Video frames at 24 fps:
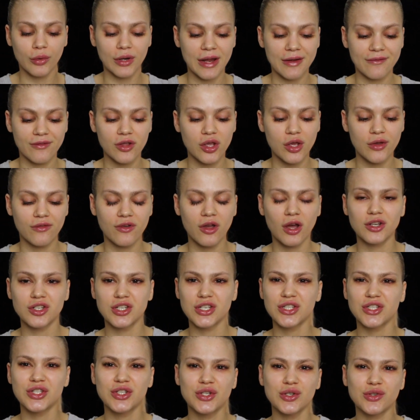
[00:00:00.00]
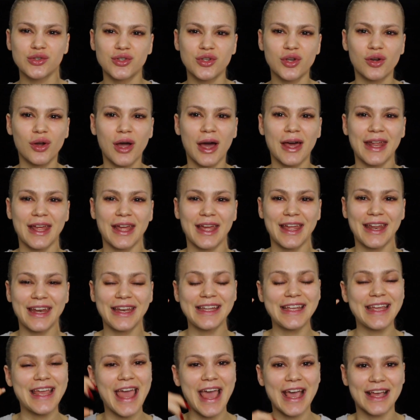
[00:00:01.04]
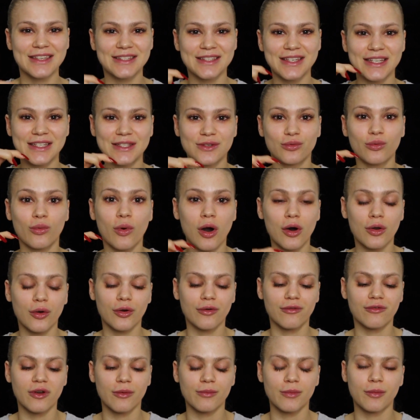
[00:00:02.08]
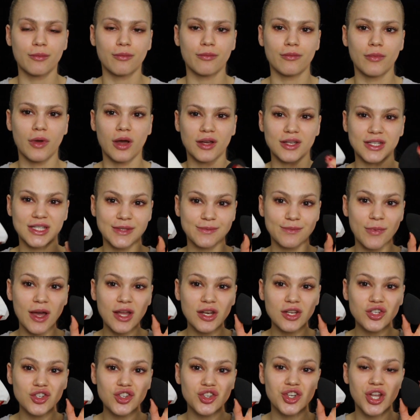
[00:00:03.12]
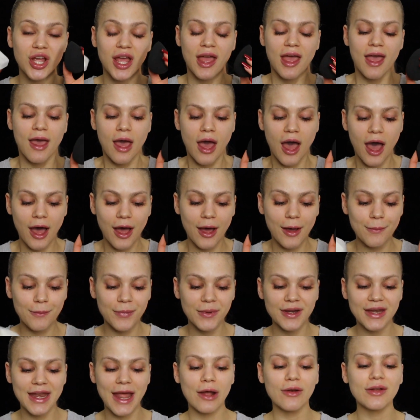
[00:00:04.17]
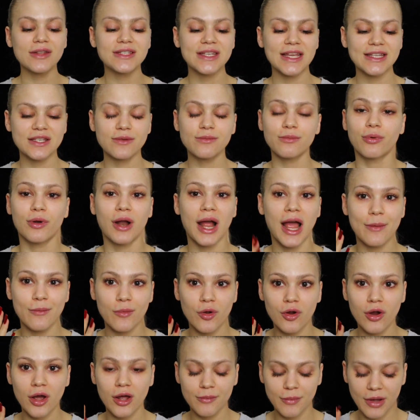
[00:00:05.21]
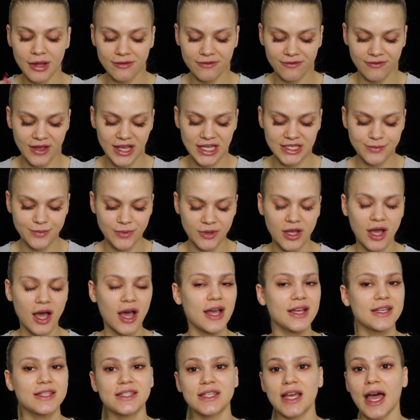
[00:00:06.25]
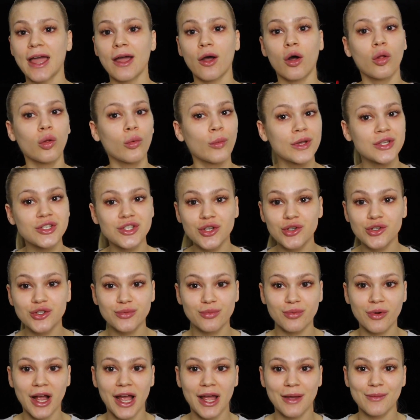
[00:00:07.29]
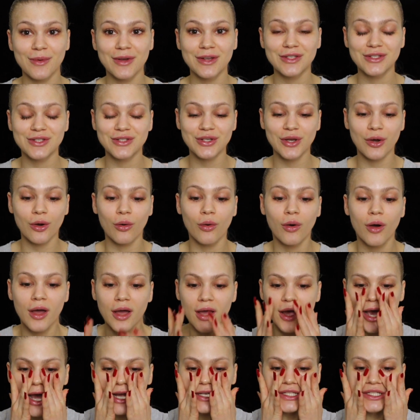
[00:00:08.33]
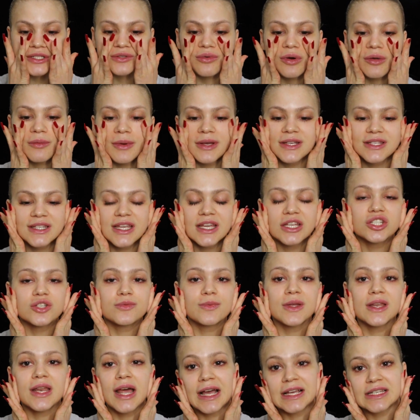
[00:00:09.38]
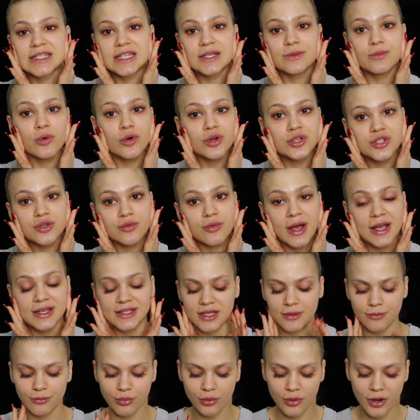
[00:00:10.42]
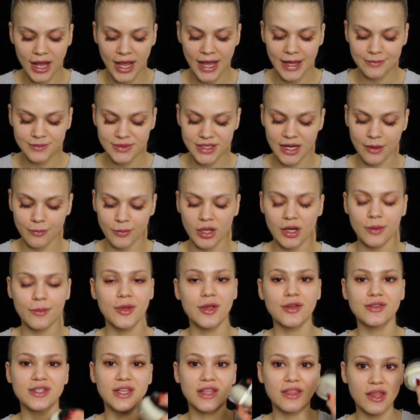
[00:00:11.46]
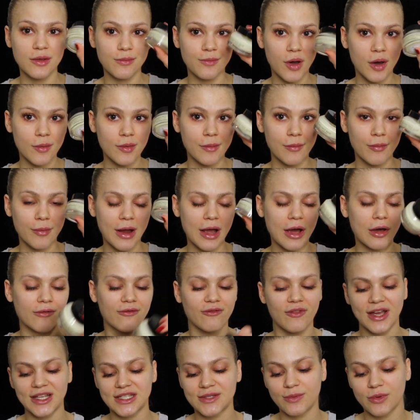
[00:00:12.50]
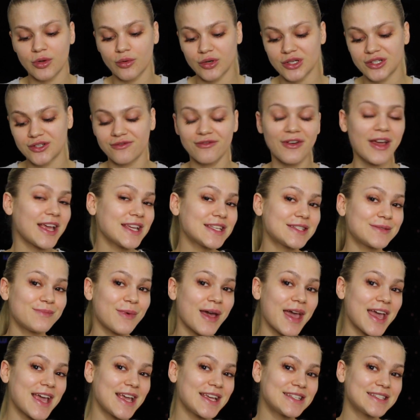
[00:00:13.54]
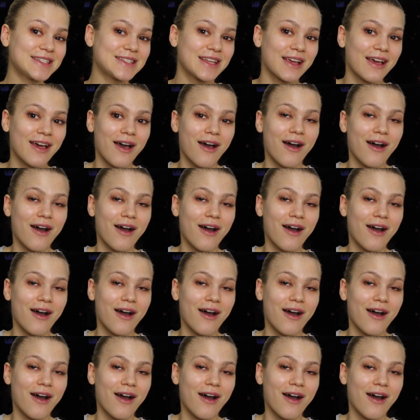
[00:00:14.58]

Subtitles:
or whatever you've got, just to soak out any excess water from the sponge. But now let's get some primer on my face because I always use primer. So I just want my skin to be nicely moisturized and primed. And I'm gonna be using the Bobbi Brown Vitamin Rich Face Base,